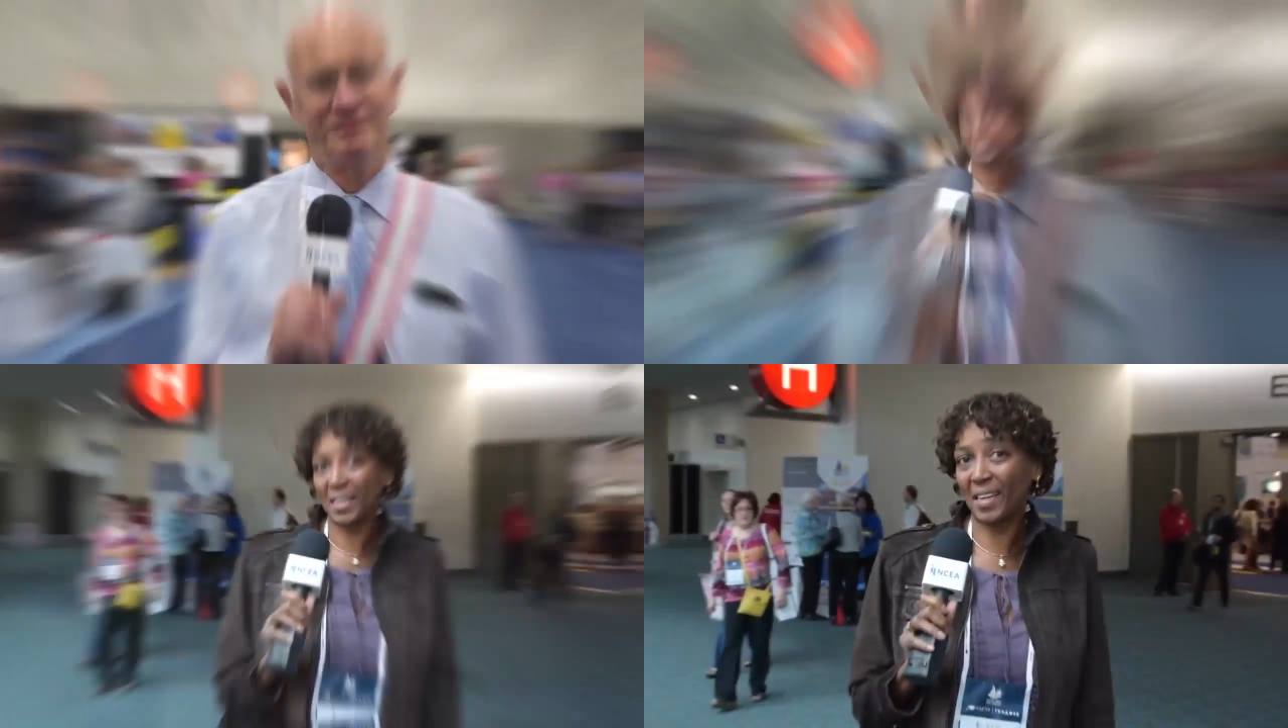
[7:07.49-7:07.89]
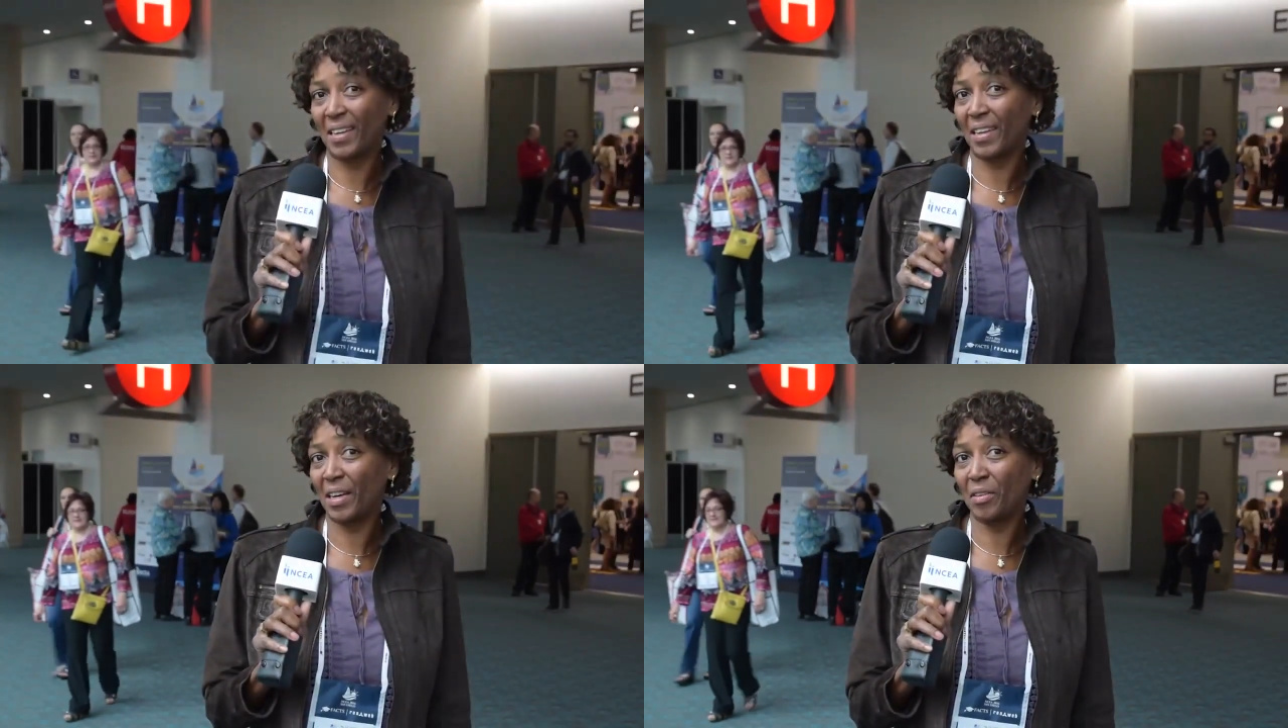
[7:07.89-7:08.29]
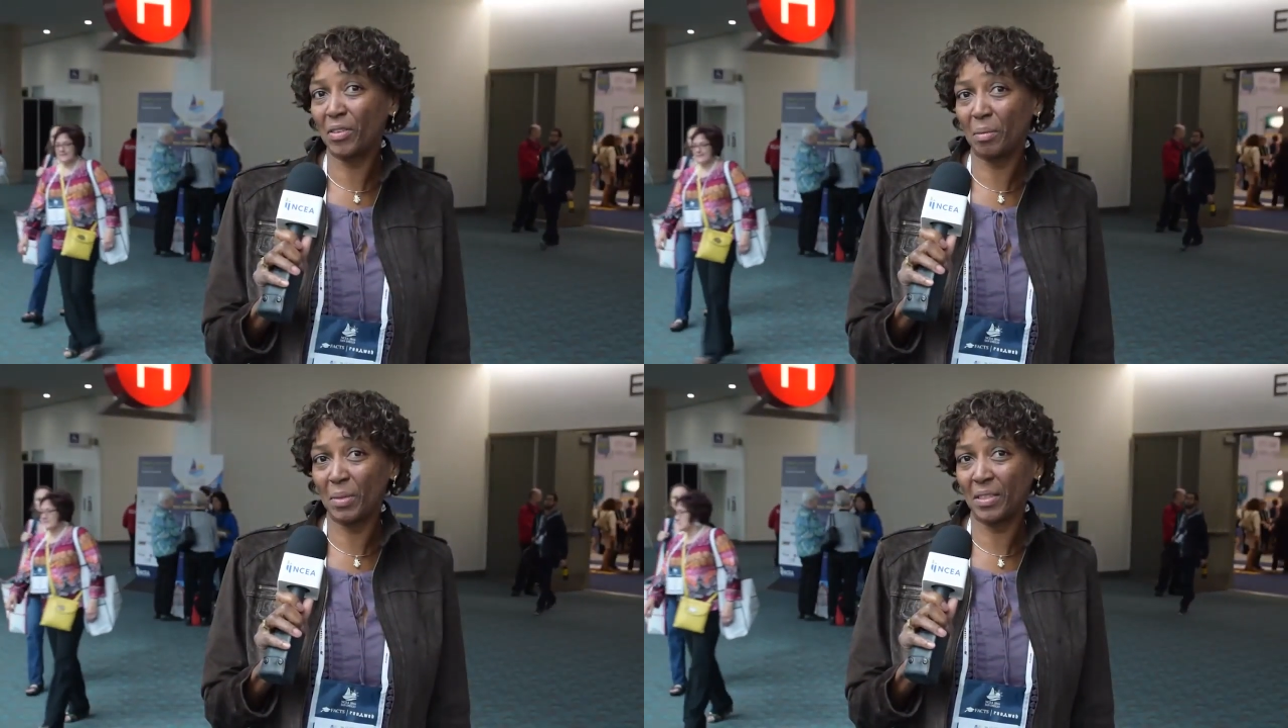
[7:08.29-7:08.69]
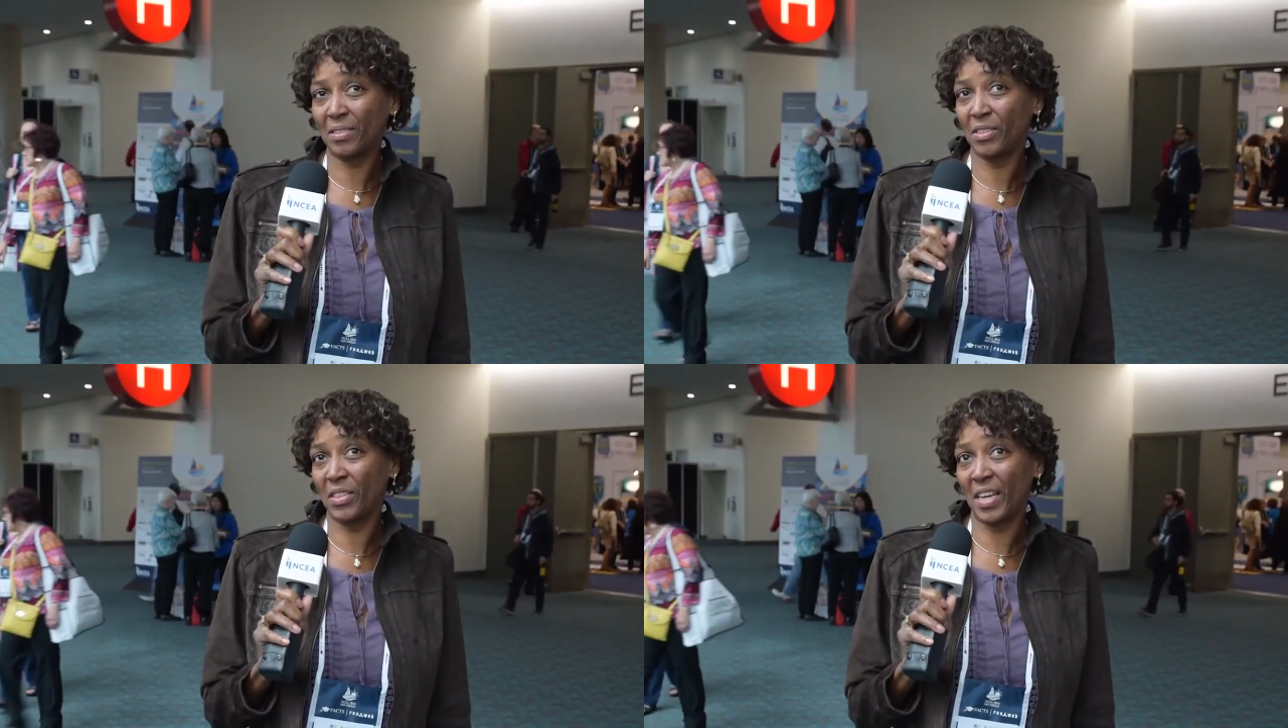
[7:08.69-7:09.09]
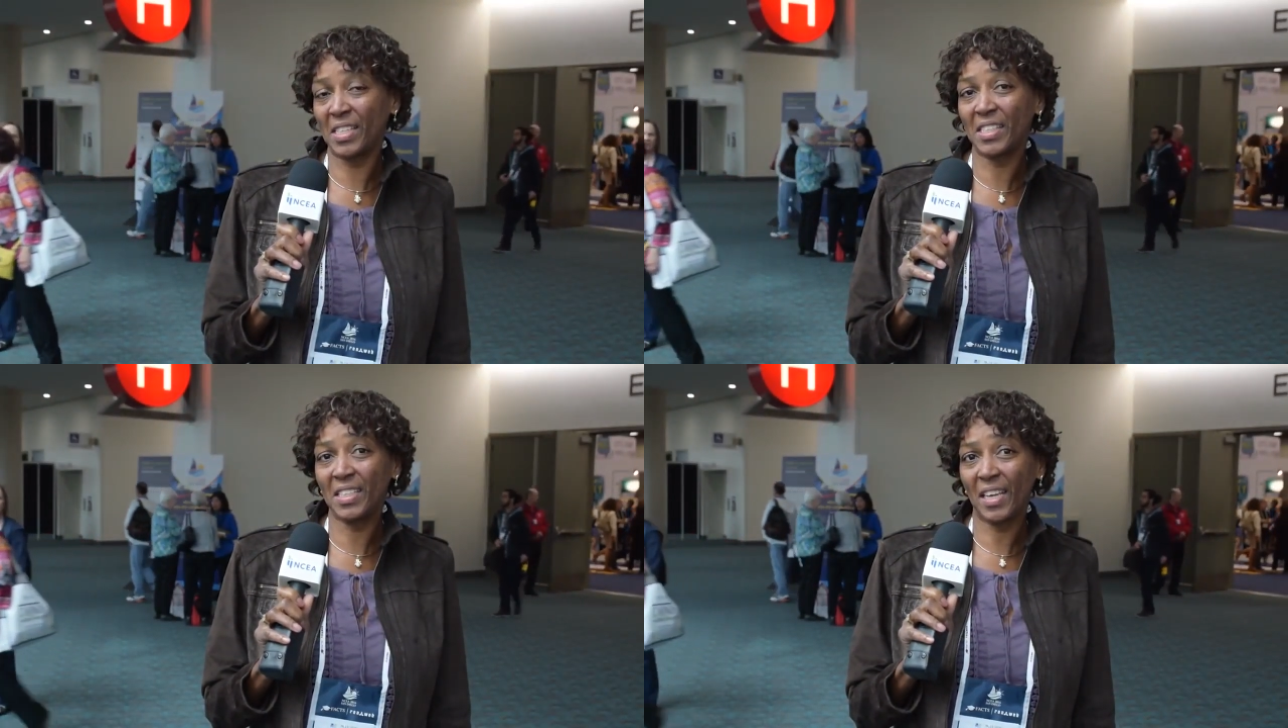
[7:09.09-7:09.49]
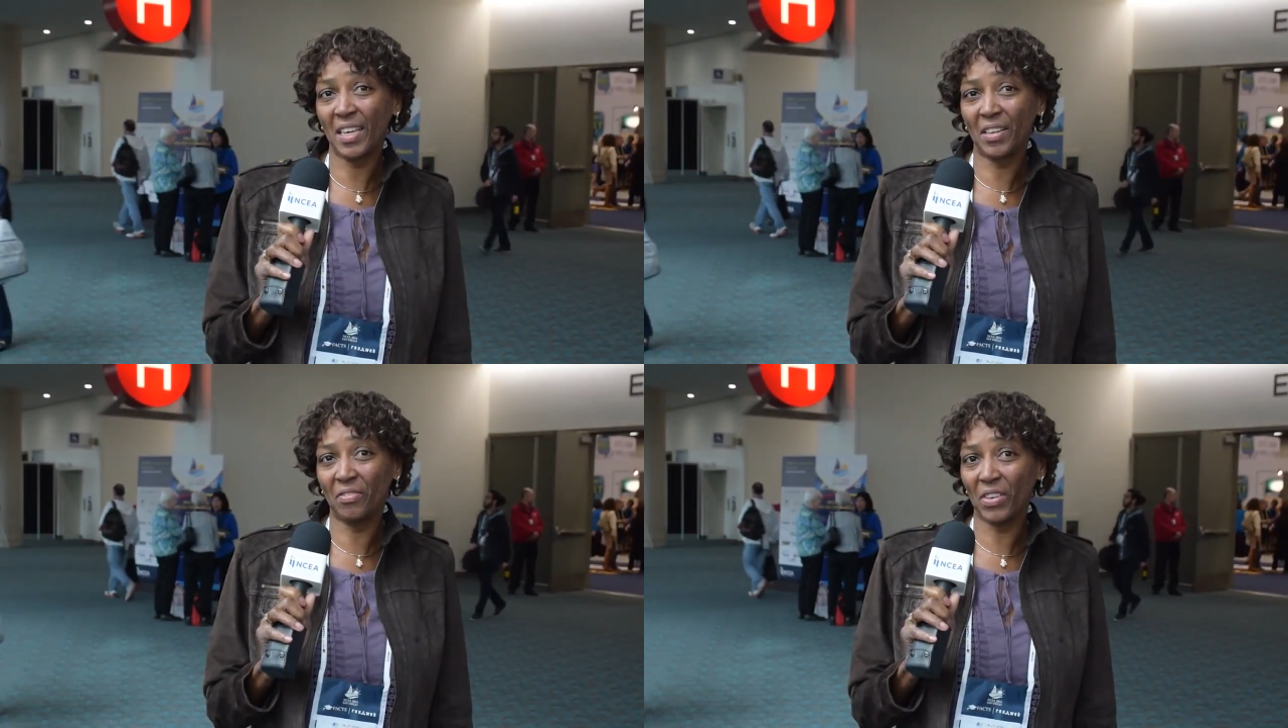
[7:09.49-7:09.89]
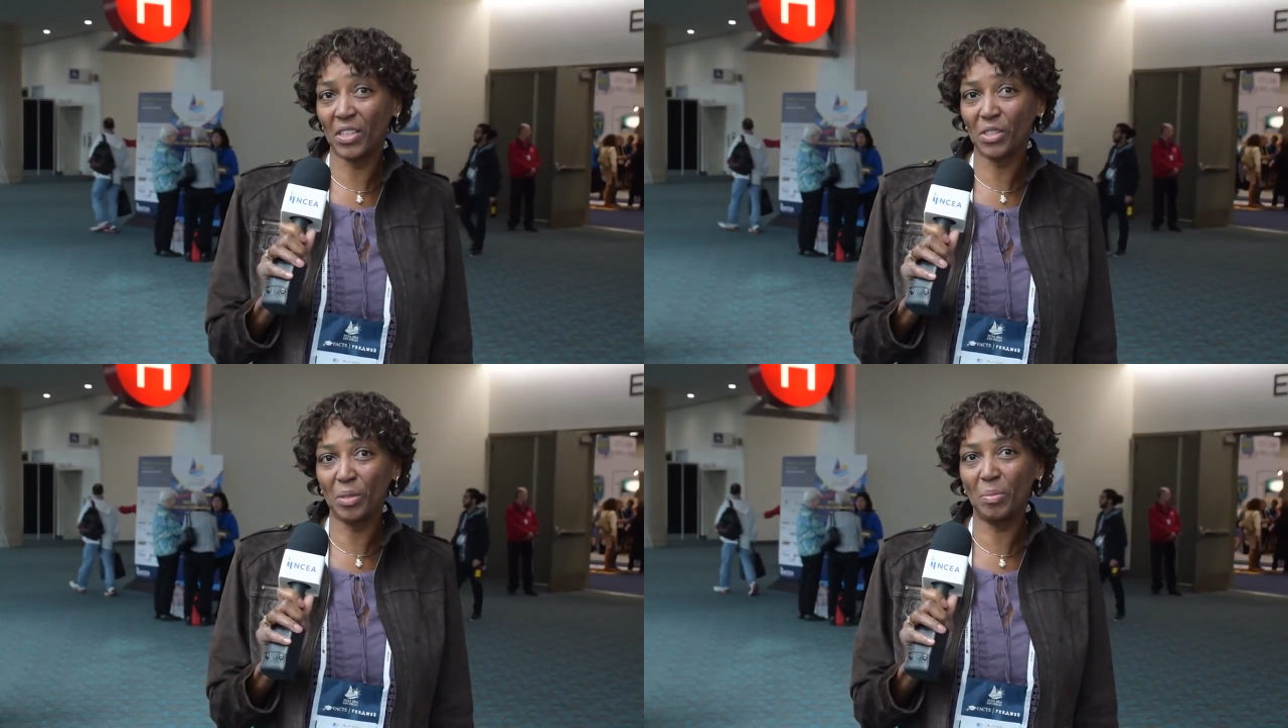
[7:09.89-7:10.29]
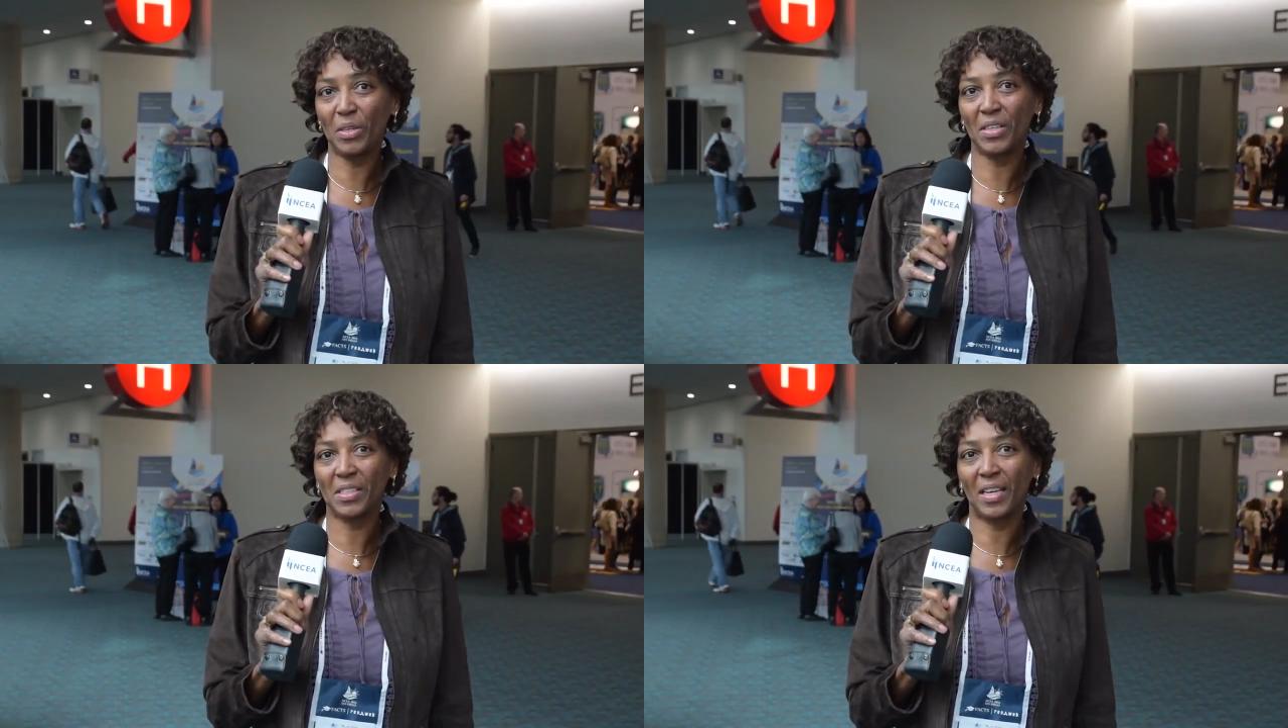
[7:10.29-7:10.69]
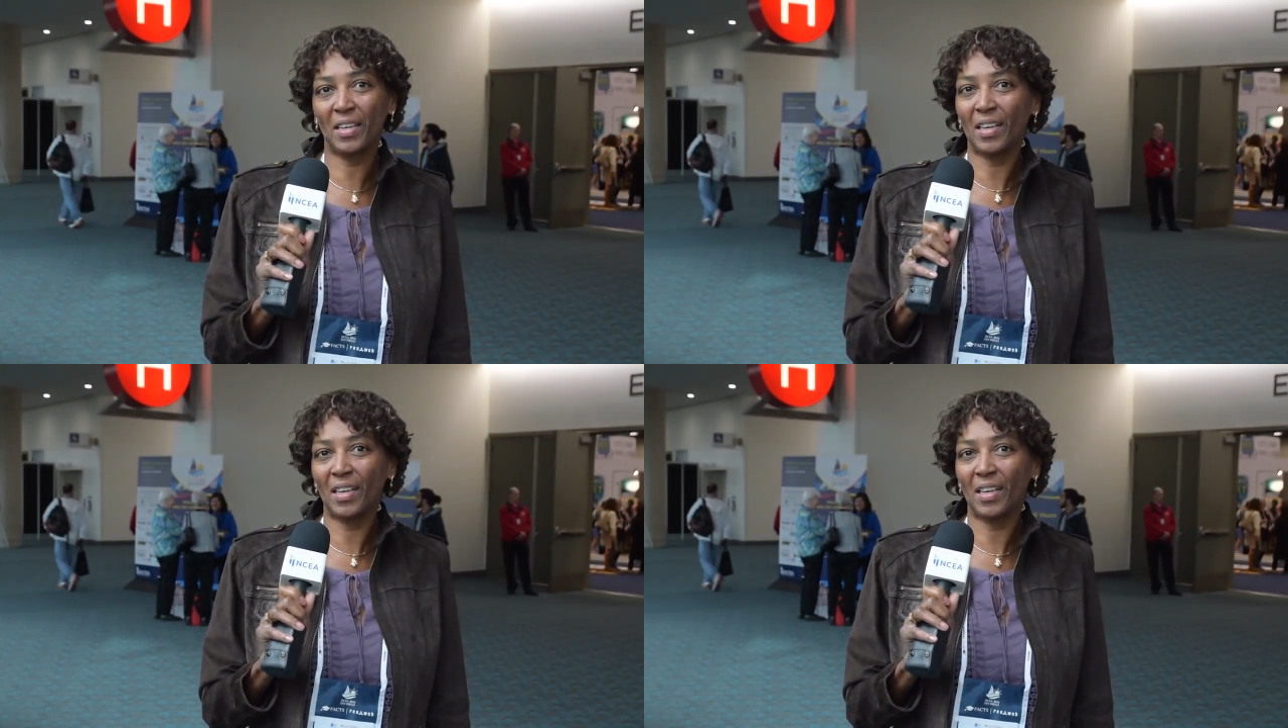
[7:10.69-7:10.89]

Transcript: I love coming to the NCEA convention because I